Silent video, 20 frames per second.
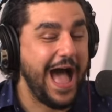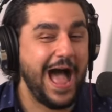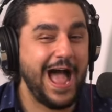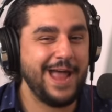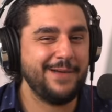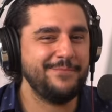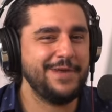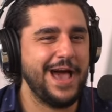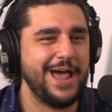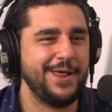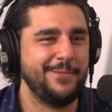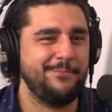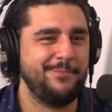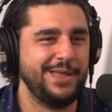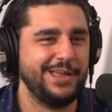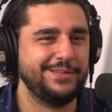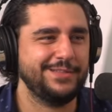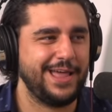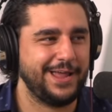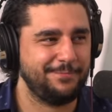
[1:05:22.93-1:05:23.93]
I'm not a
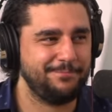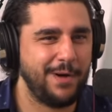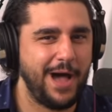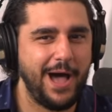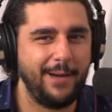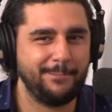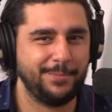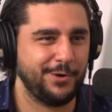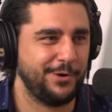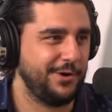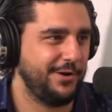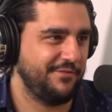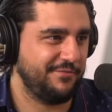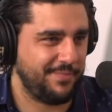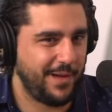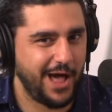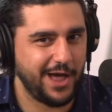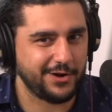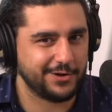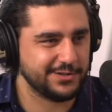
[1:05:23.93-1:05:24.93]
big like popper of
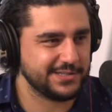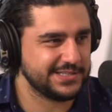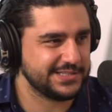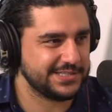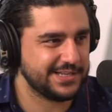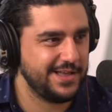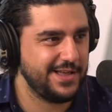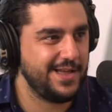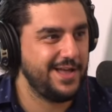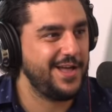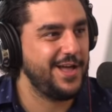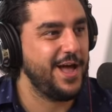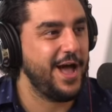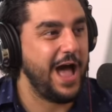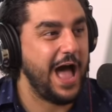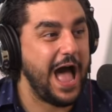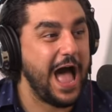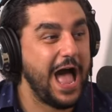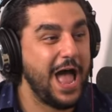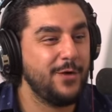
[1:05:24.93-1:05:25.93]
bottles.
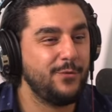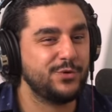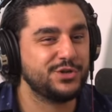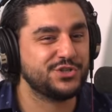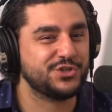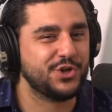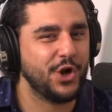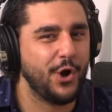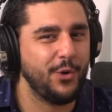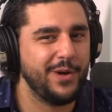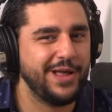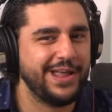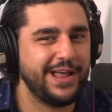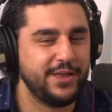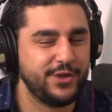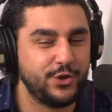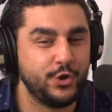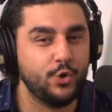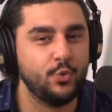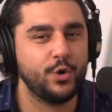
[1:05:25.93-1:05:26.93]
I was
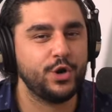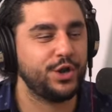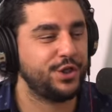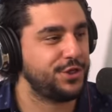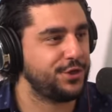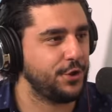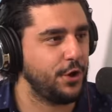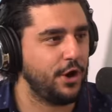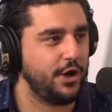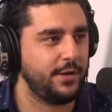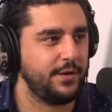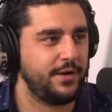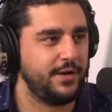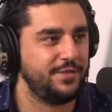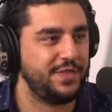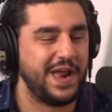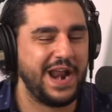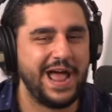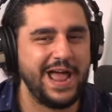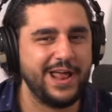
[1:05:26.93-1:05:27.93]
going. You would have thought
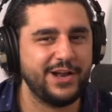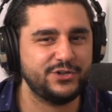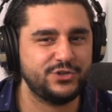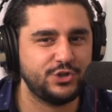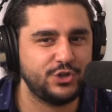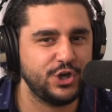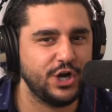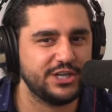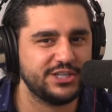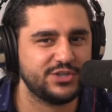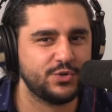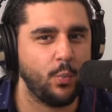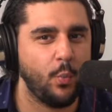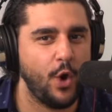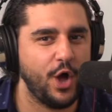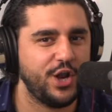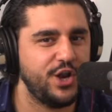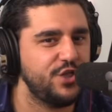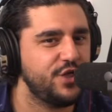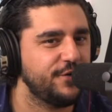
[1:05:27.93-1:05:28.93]
that I had just
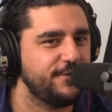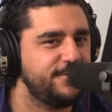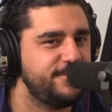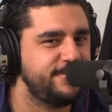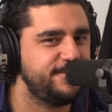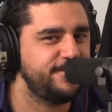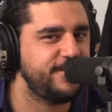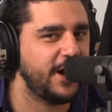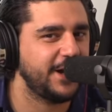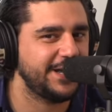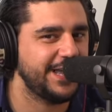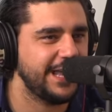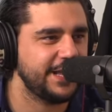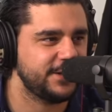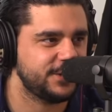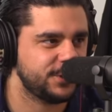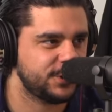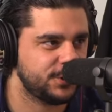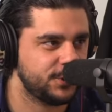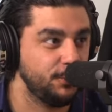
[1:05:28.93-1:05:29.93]
won the fucking
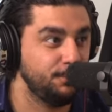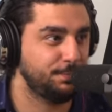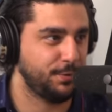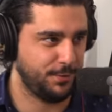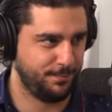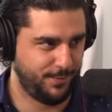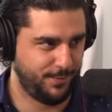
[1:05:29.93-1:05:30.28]
Super